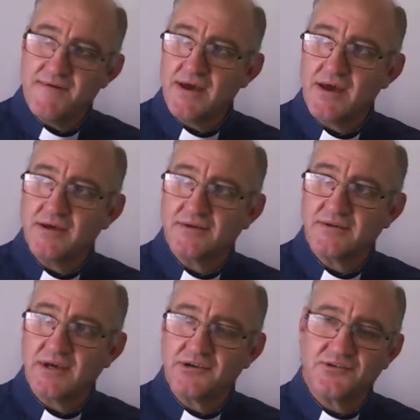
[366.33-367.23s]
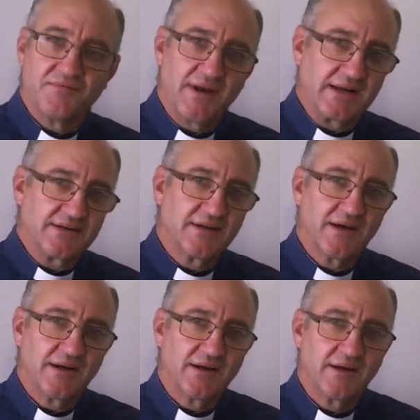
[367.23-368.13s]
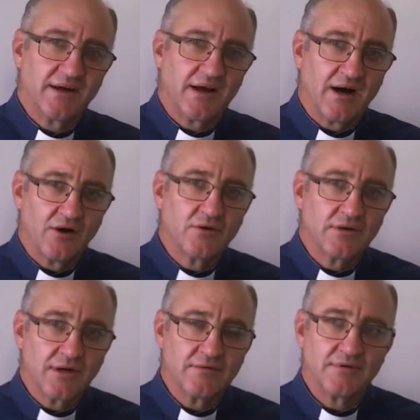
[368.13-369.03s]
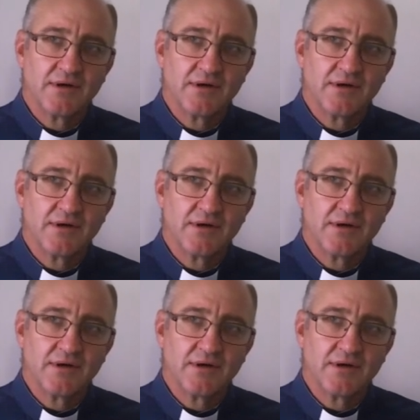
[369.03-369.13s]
is reflected in our own love.